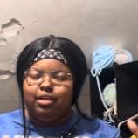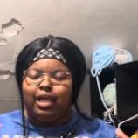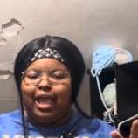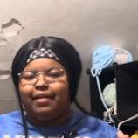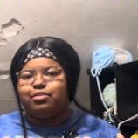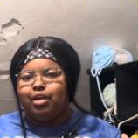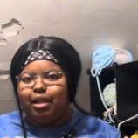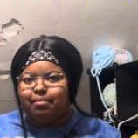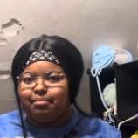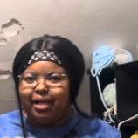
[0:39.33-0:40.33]

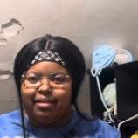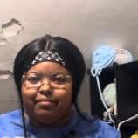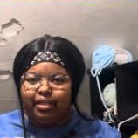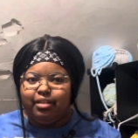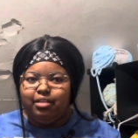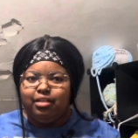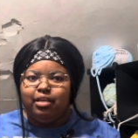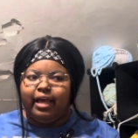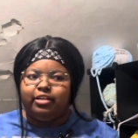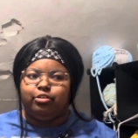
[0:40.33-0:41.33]
after my event,
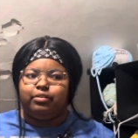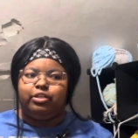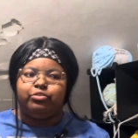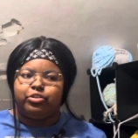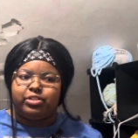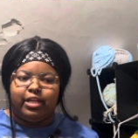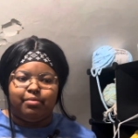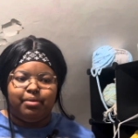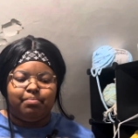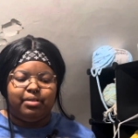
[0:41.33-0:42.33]
I don't really crochet a
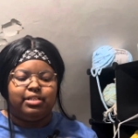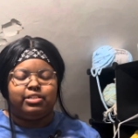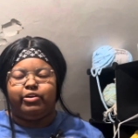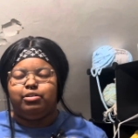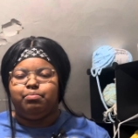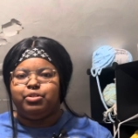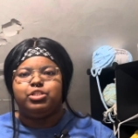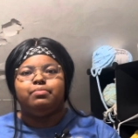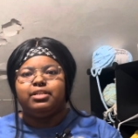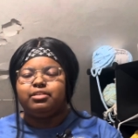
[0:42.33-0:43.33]
bit because I already
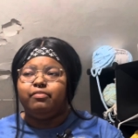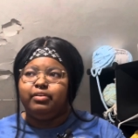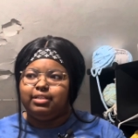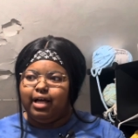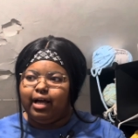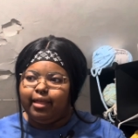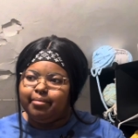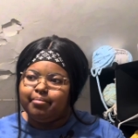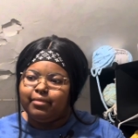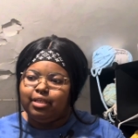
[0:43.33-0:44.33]
pushed myself a lot.
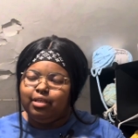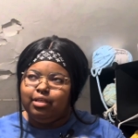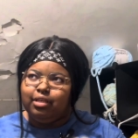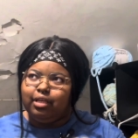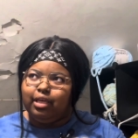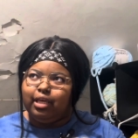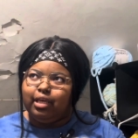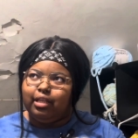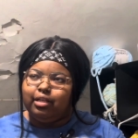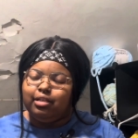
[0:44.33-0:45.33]

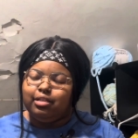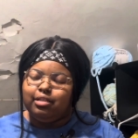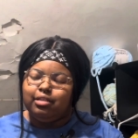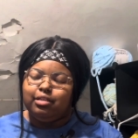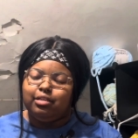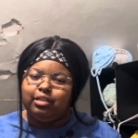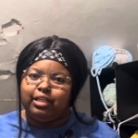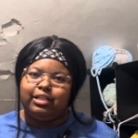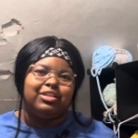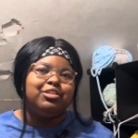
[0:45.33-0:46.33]
And you're
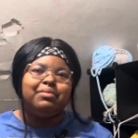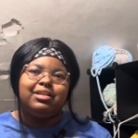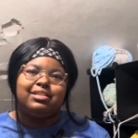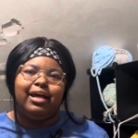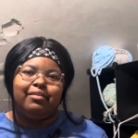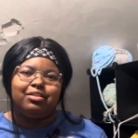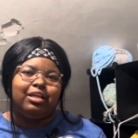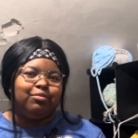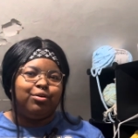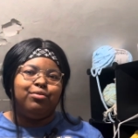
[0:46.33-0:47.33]
like, that should be the time to
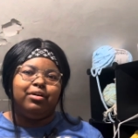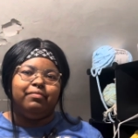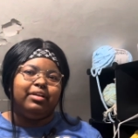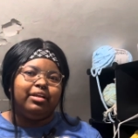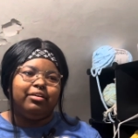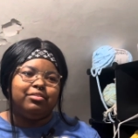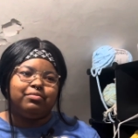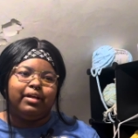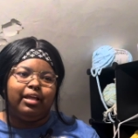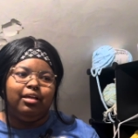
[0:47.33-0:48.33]
like record videos,
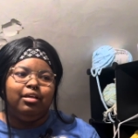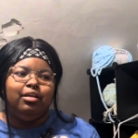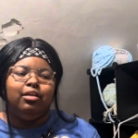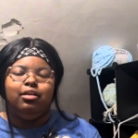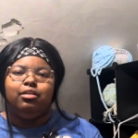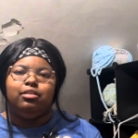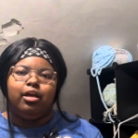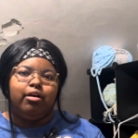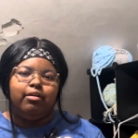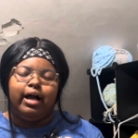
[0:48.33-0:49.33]
right?
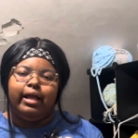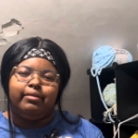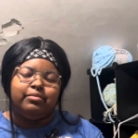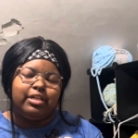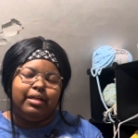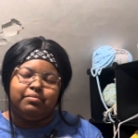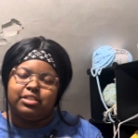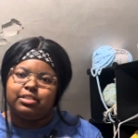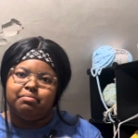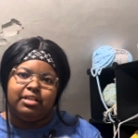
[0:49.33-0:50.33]
No, I'm
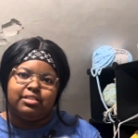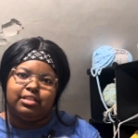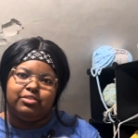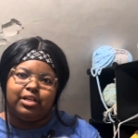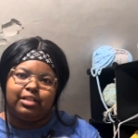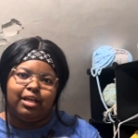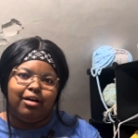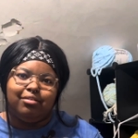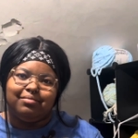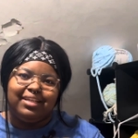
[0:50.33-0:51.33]
just mentally checked
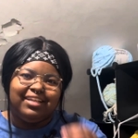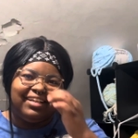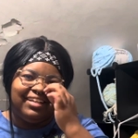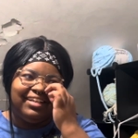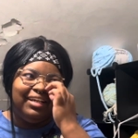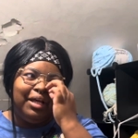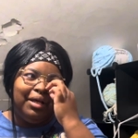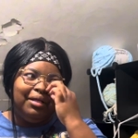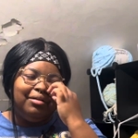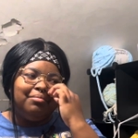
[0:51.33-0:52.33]
out.
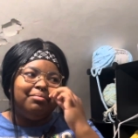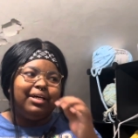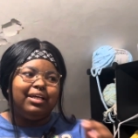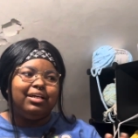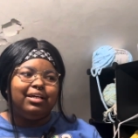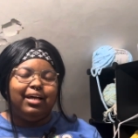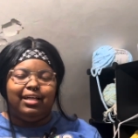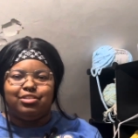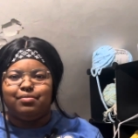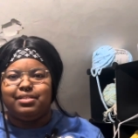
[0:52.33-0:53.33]
But
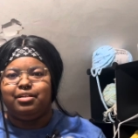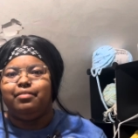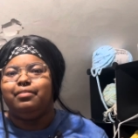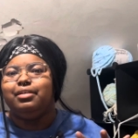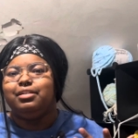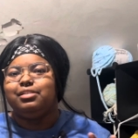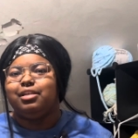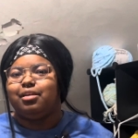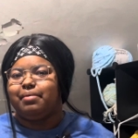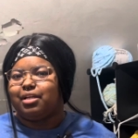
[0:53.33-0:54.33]
I told myself to
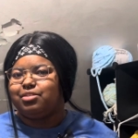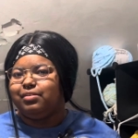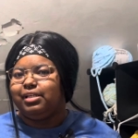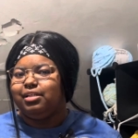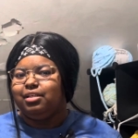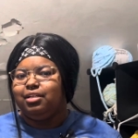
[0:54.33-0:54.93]
get back to it.